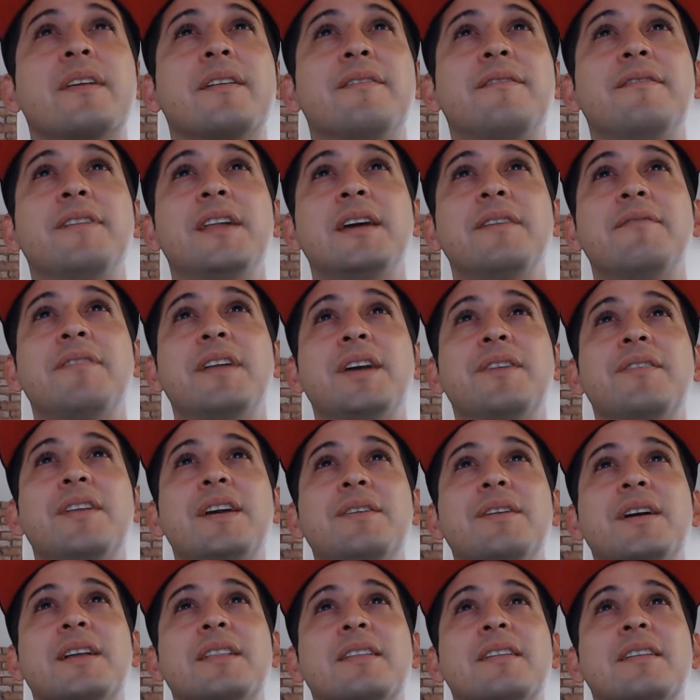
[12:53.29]
Flick. We
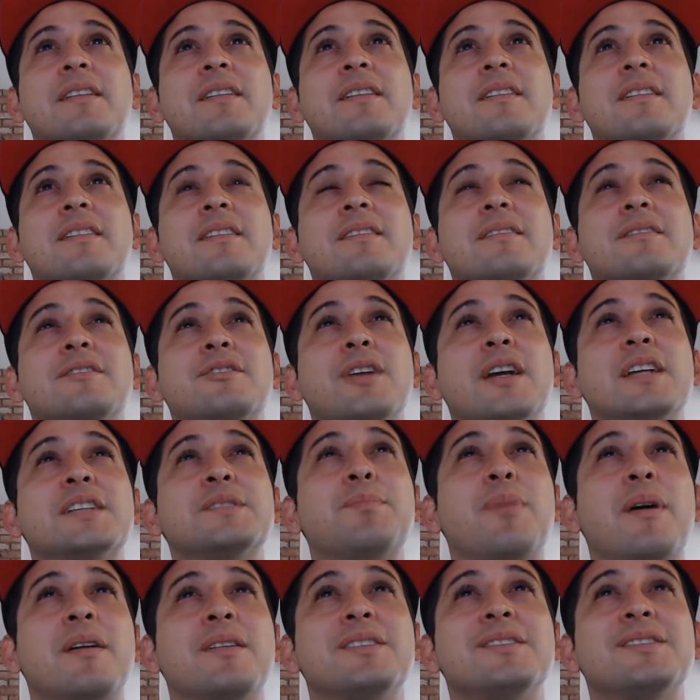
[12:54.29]
got the
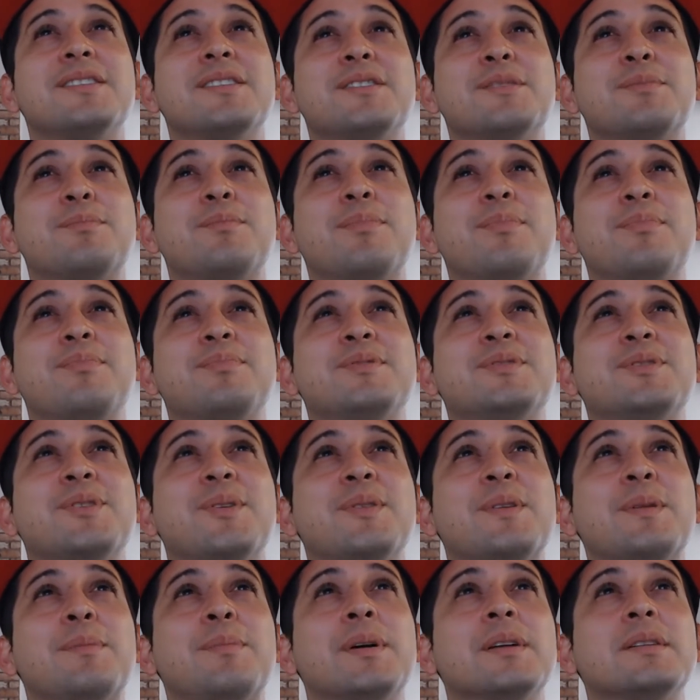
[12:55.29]
transponders now showing
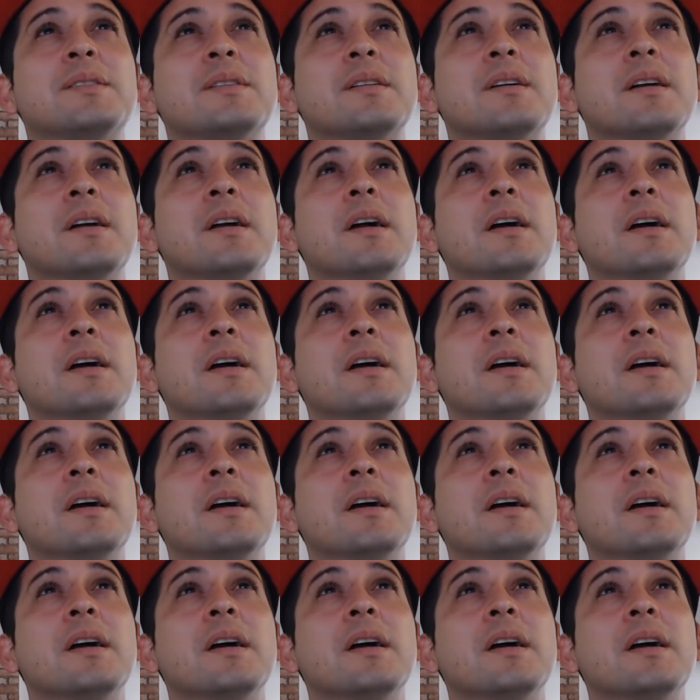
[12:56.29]
the picture.